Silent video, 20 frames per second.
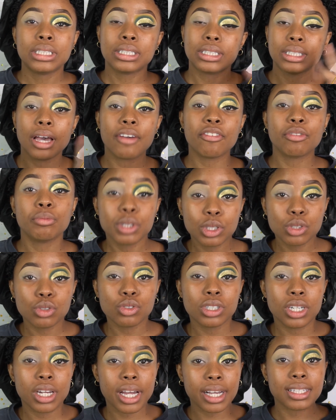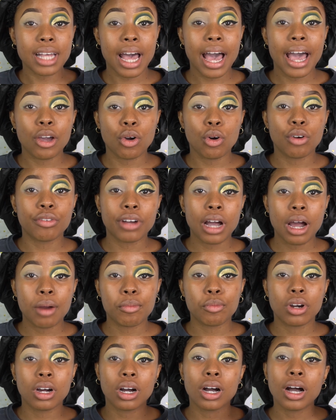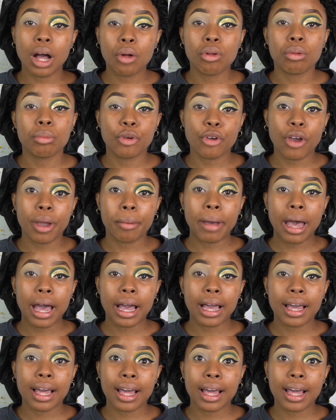Time for me to do the next eye off camera. I will be right back.